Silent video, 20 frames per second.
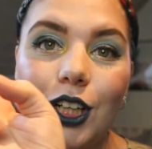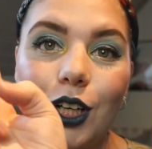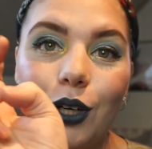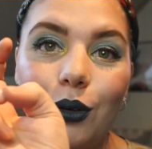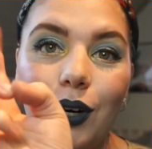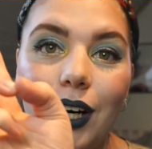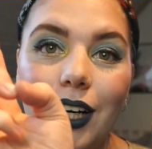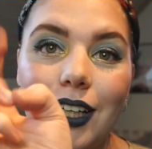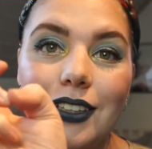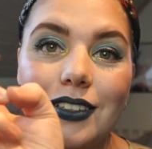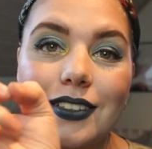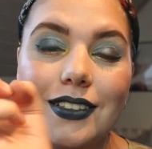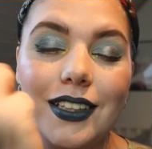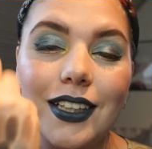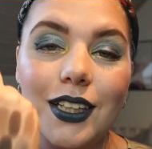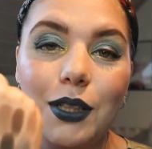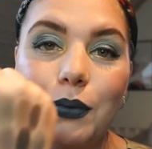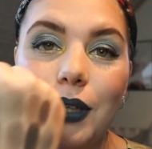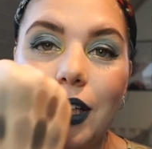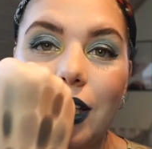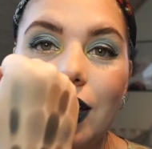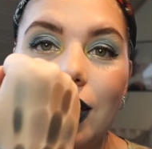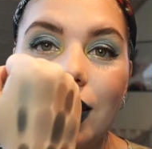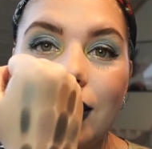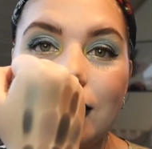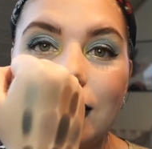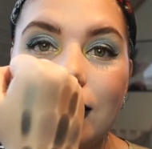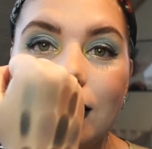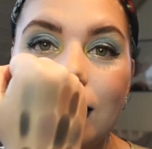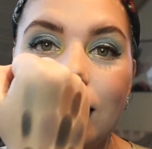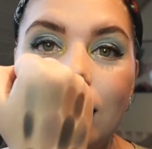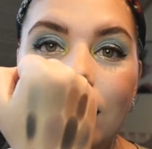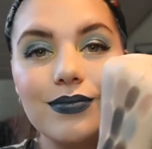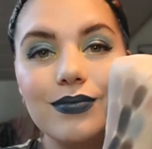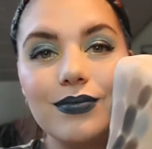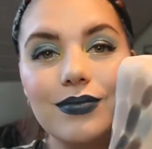Greys in my collection.